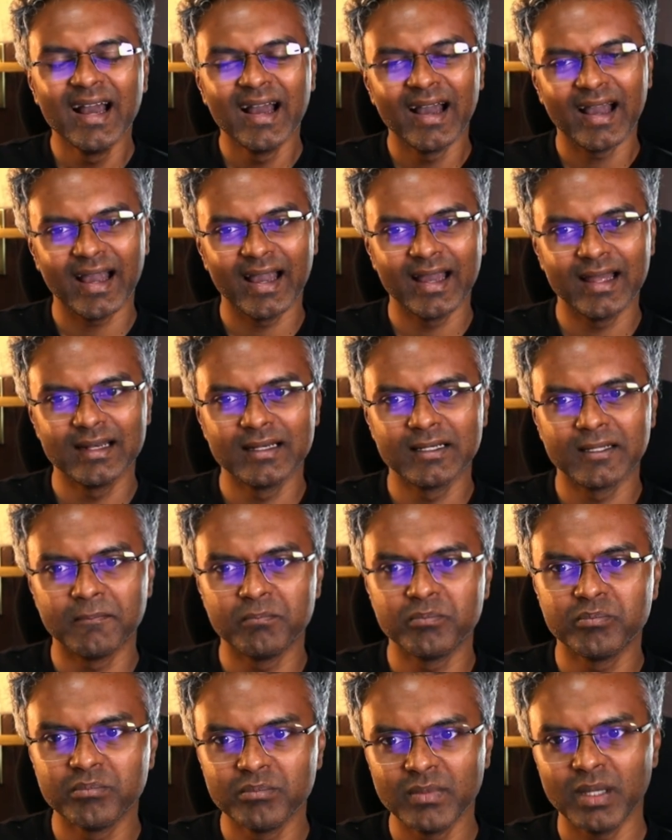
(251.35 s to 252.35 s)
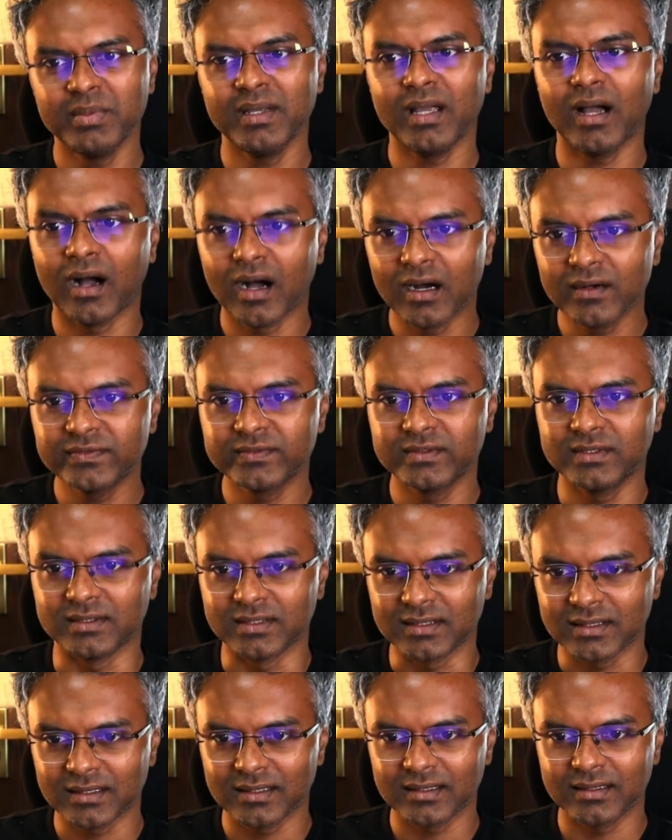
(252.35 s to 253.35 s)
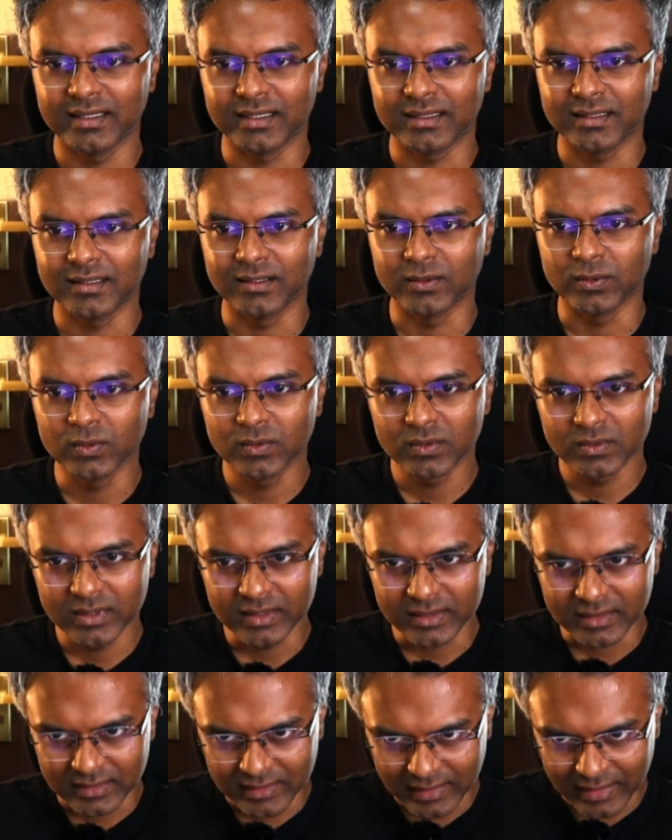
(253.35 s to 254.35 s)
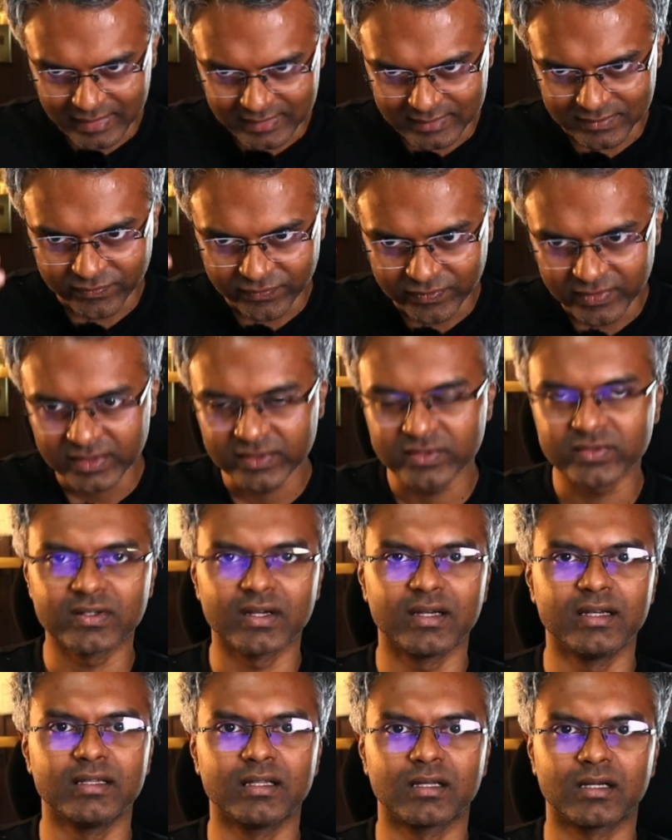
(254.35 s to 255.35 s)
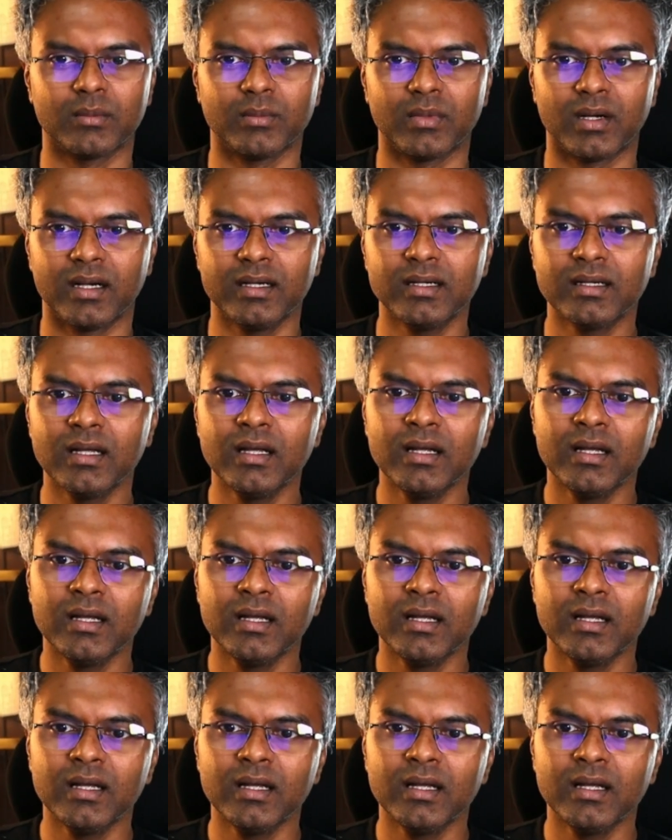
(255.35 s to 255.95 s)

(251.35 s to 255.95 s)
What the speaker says: And maybe after, it has finished running the command,